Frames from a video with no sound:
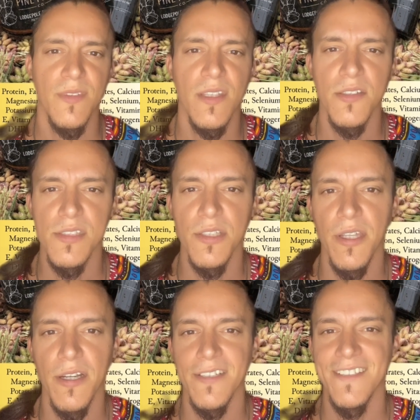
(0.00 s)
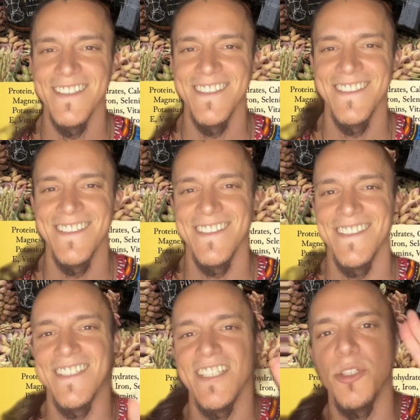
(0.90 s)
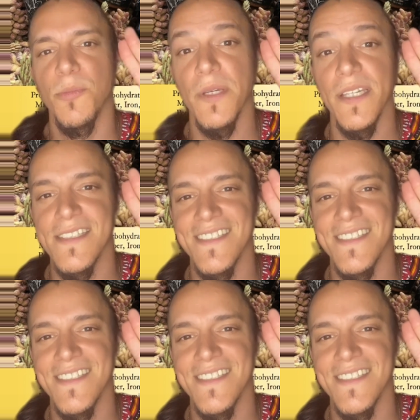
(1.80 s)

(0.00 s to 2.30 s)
I'll see you there. Peace.